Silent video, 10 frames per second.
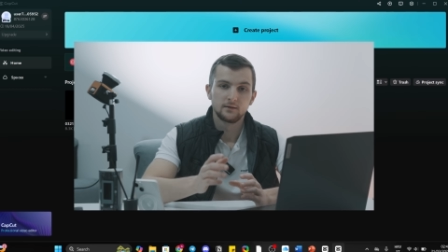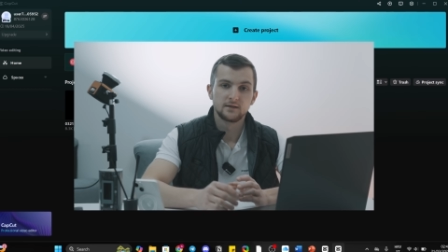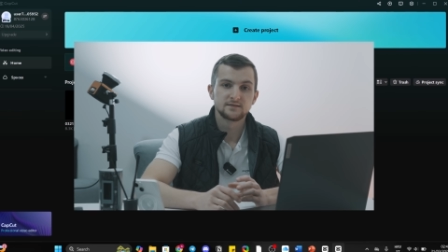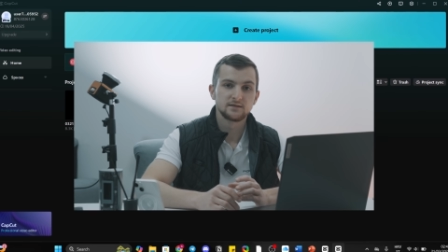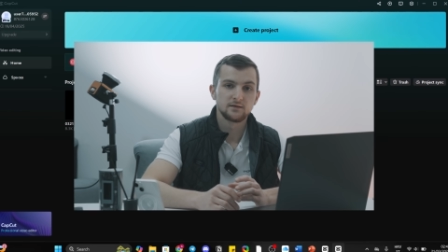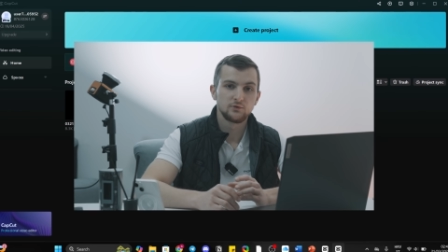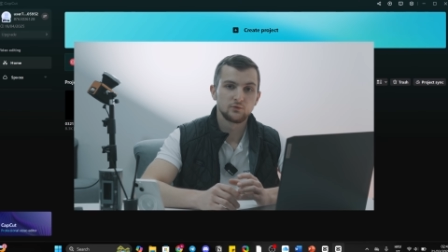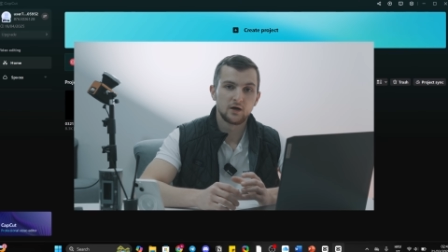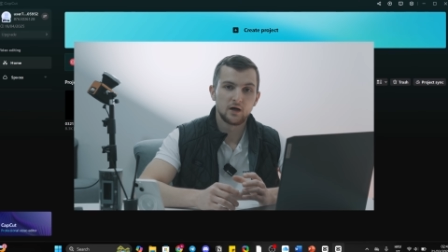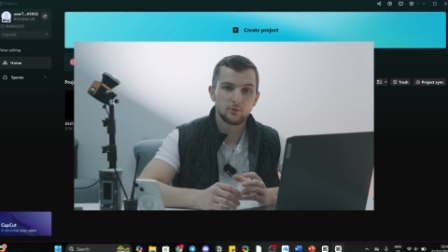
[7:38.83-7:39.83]
Let's say you
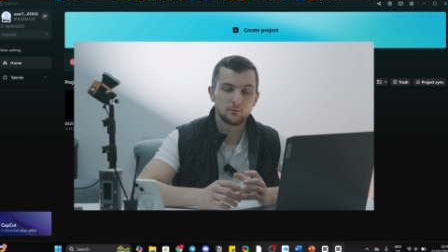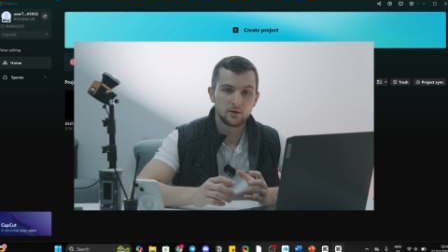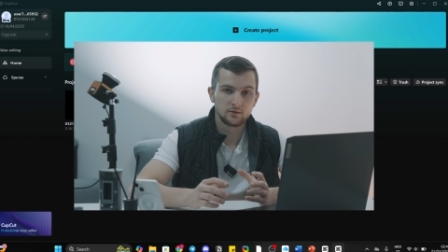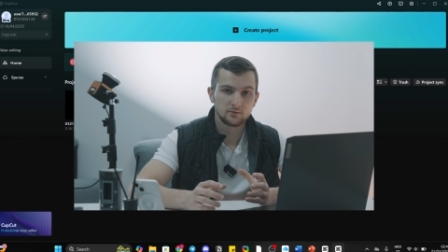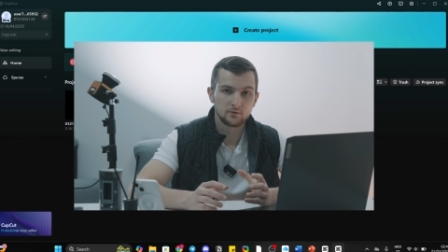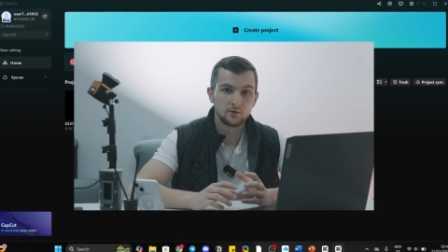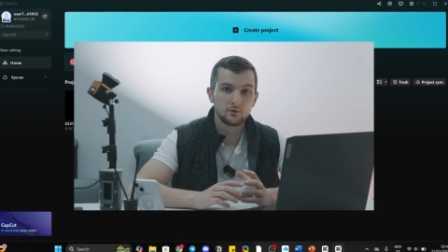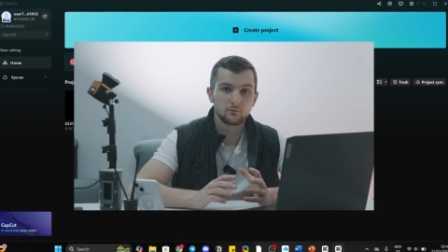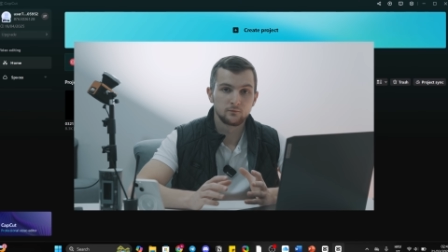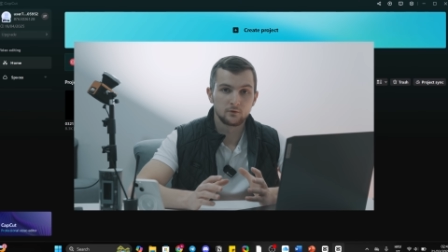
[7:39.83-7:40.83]
have one
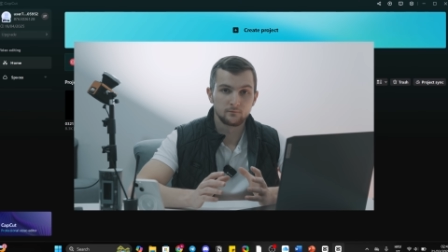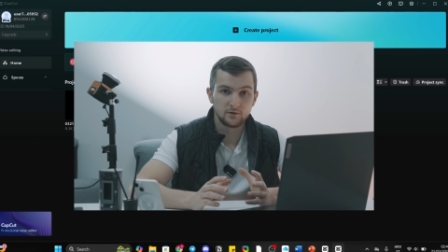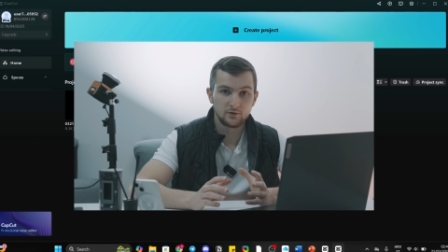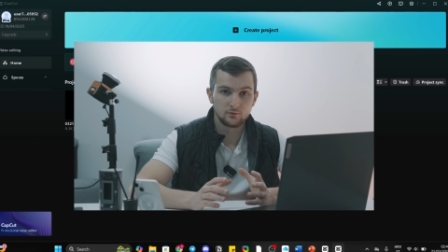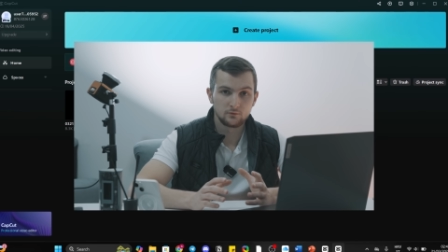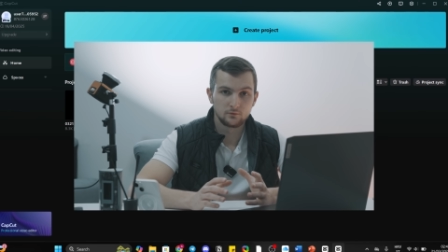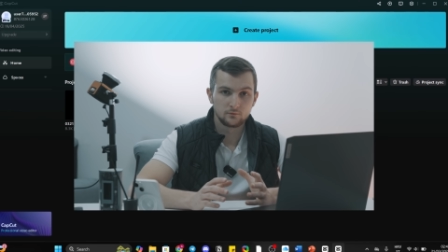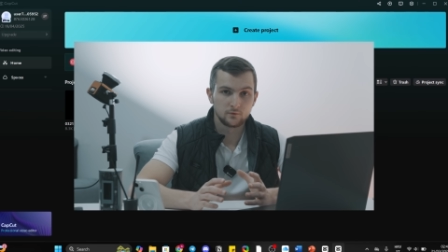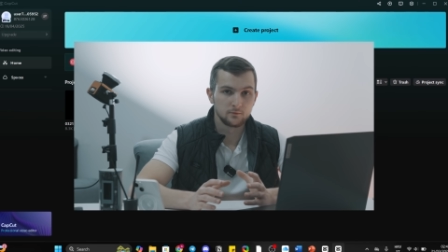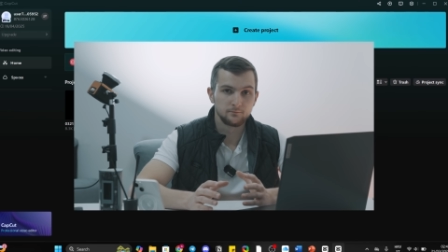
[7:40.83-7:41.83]
long form video
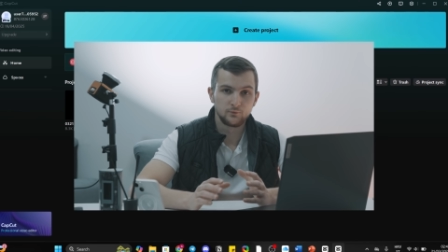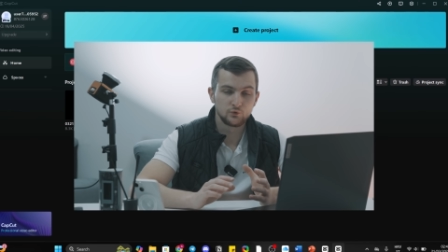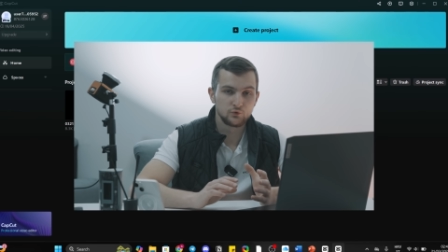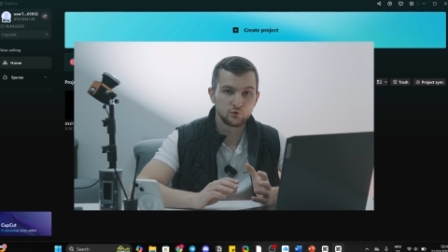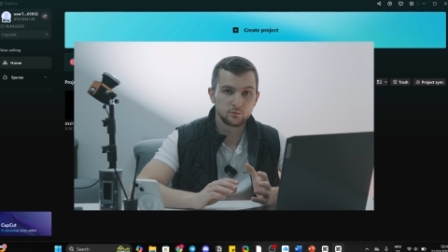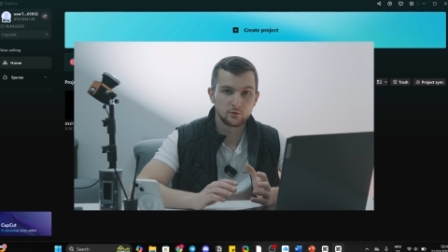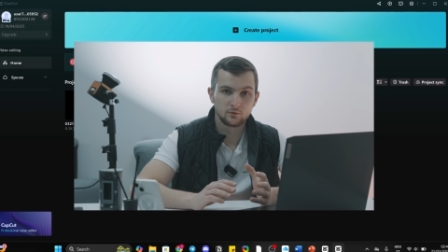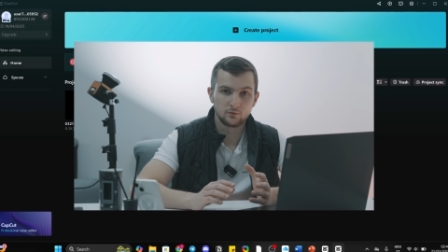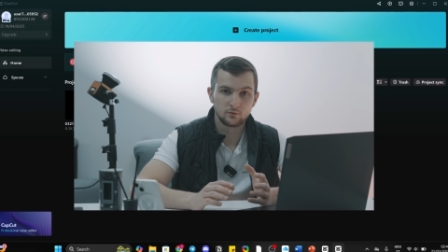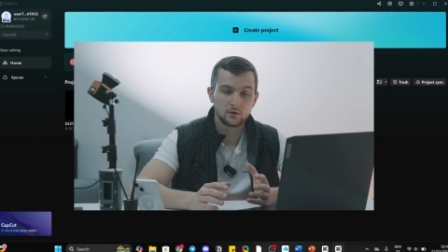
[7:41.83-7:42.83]
from YouTuber,
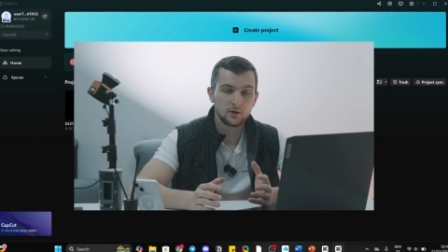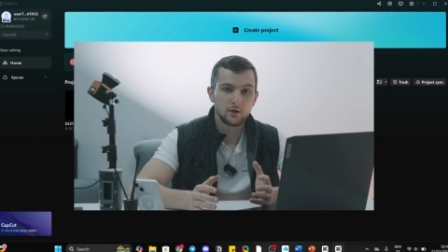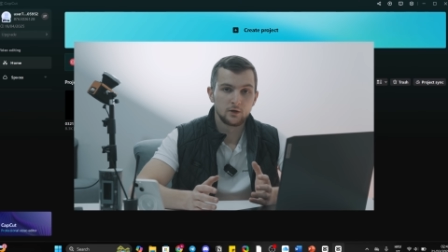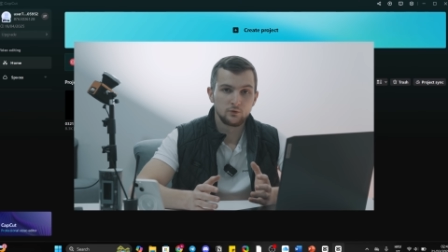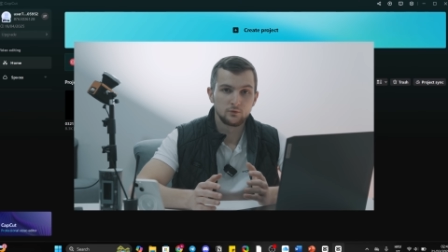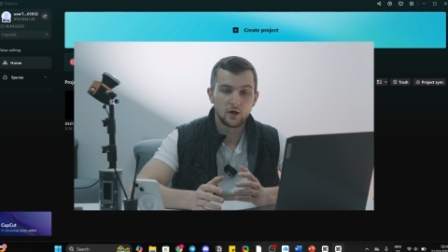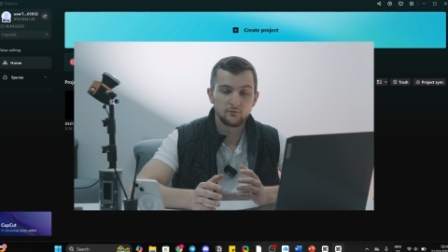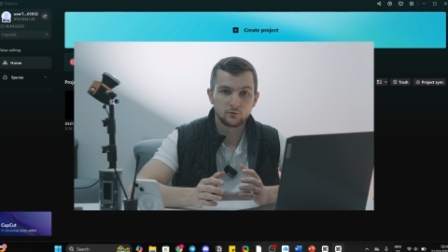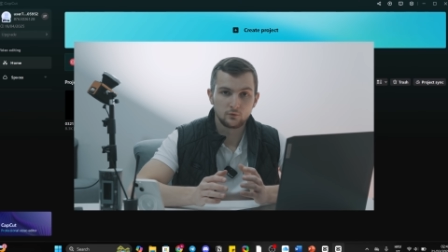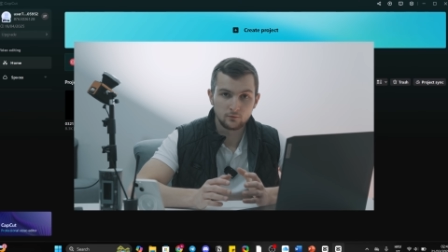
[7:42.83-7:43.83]
or you have
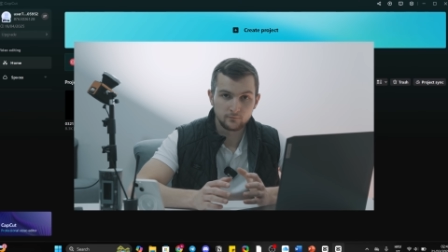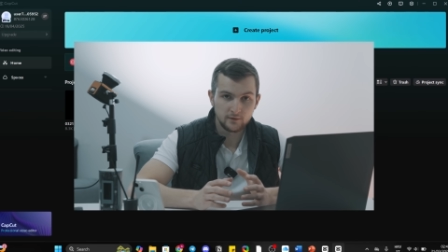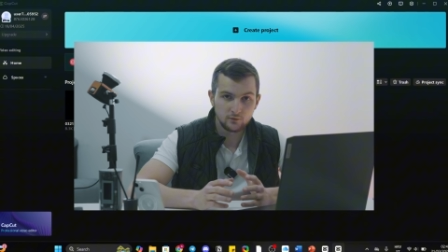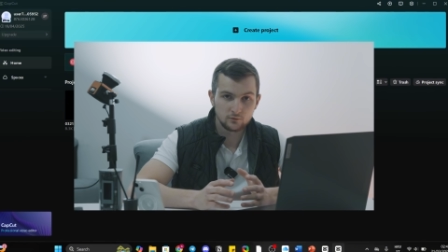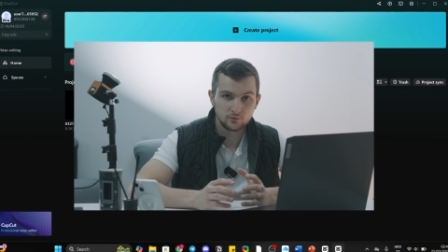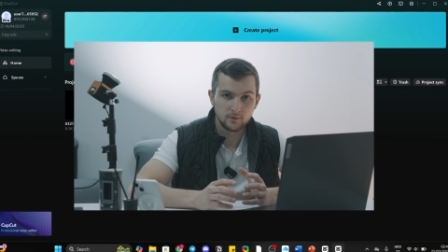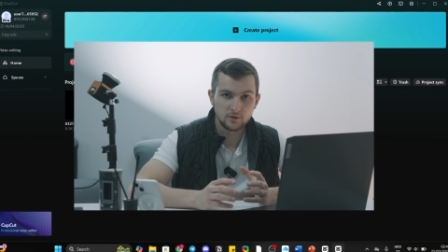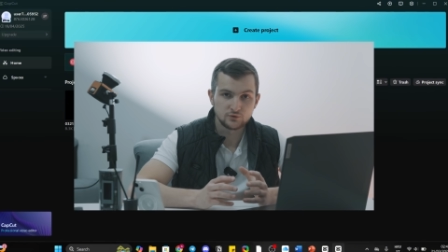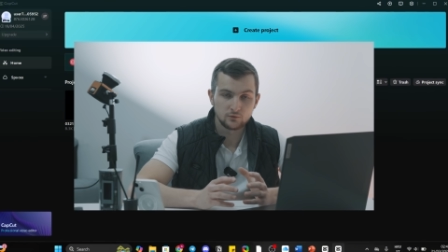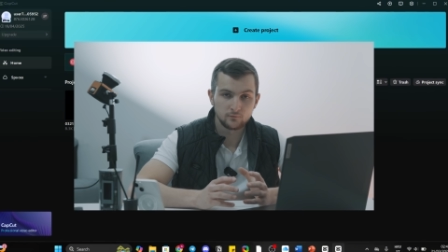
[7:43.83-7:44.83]
your own video to
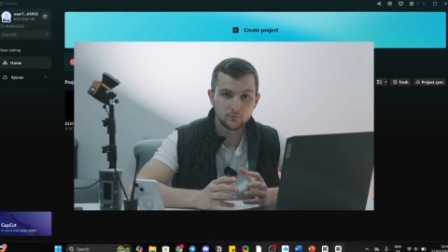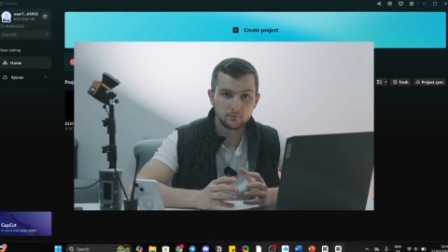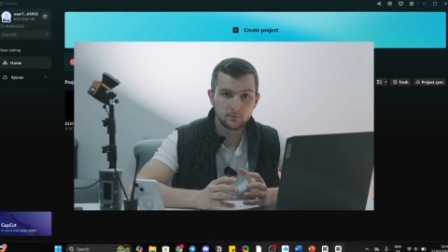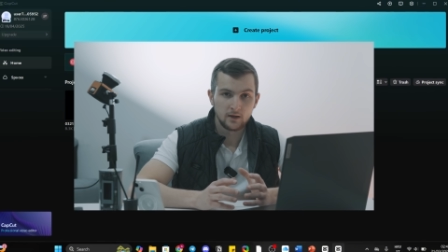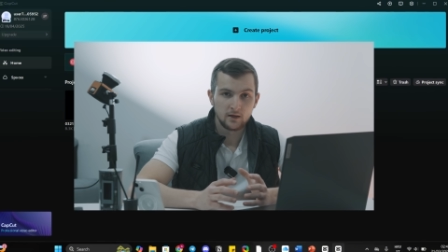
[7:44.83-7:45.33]
make short form